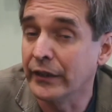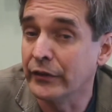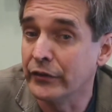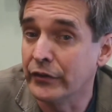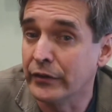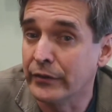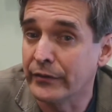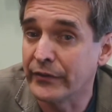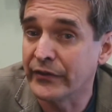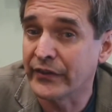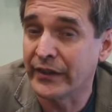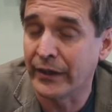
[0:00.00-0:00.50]
in
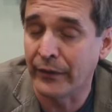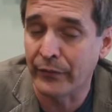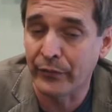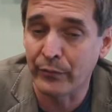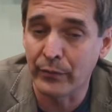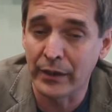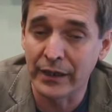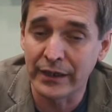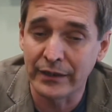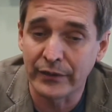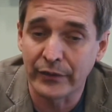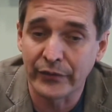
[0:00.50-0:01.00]
New South
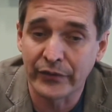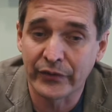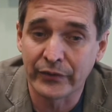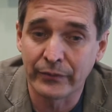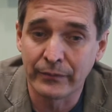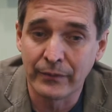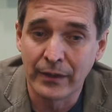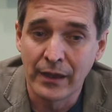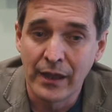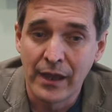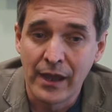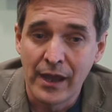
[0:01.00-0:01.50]
Wales.
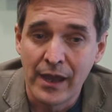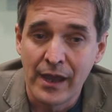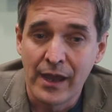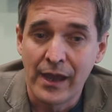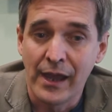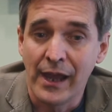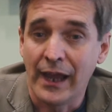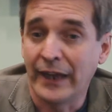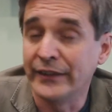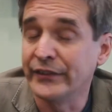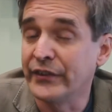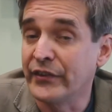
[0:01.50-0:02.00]

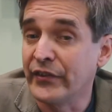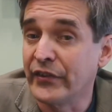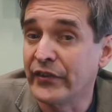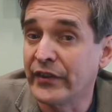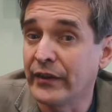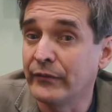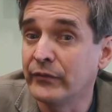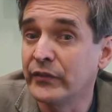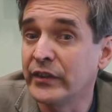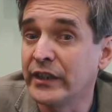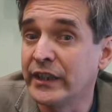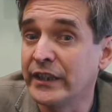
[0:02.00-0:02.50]
And in
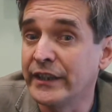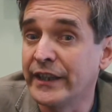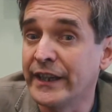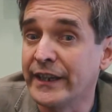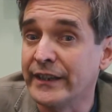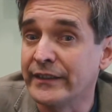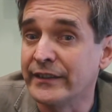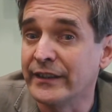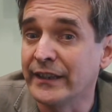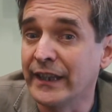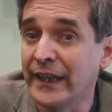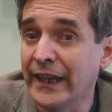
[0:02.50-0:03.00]

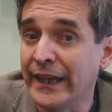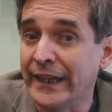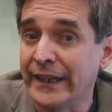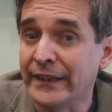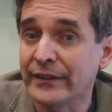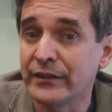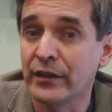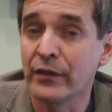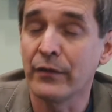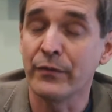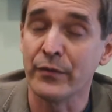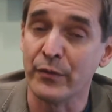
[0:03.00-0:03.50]

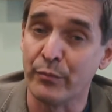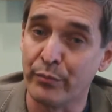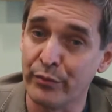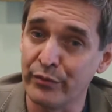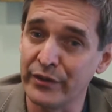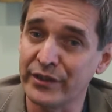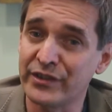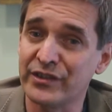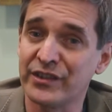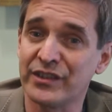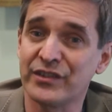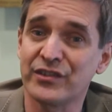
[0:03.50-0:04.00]
1788, the
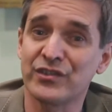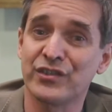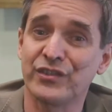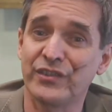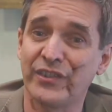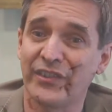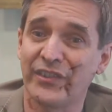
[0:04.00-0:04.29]
British